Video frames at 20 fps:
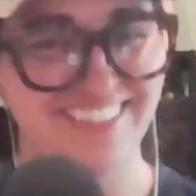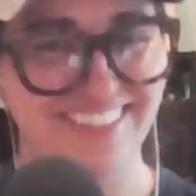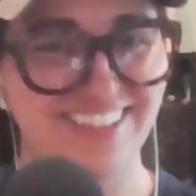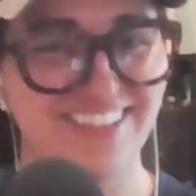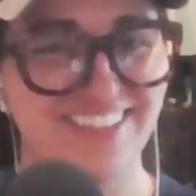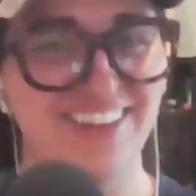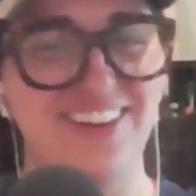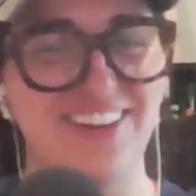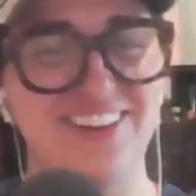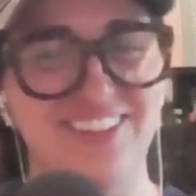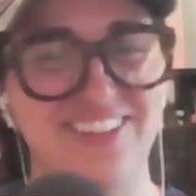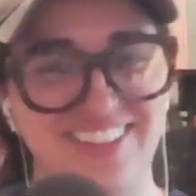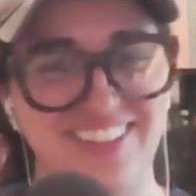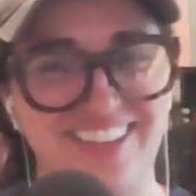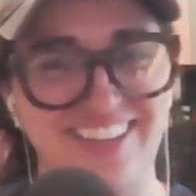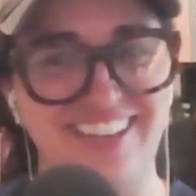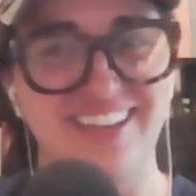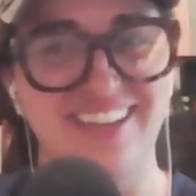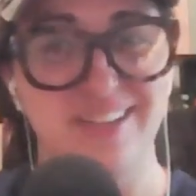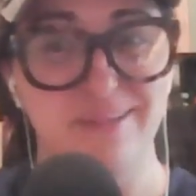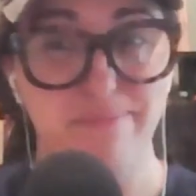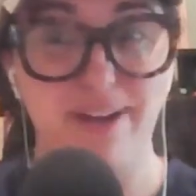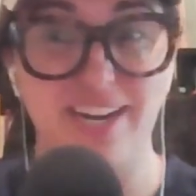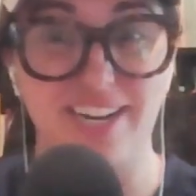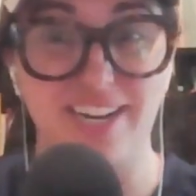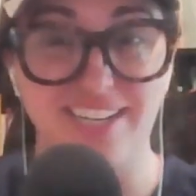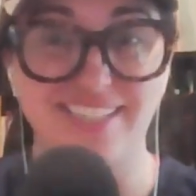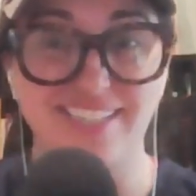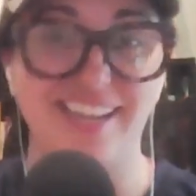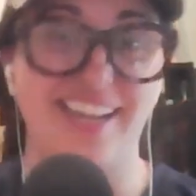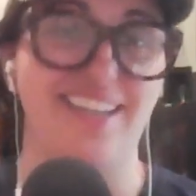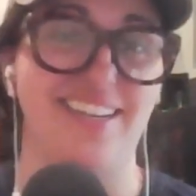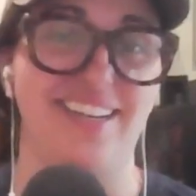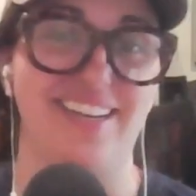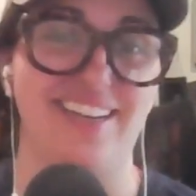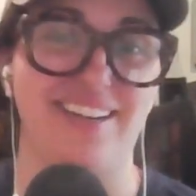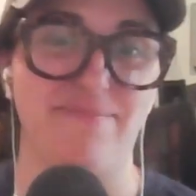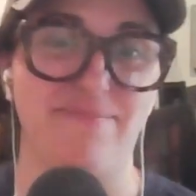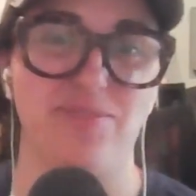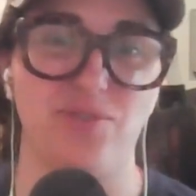Totally. Pun
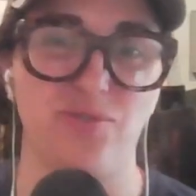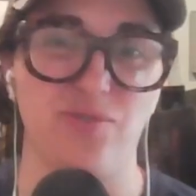intended, I'm sure.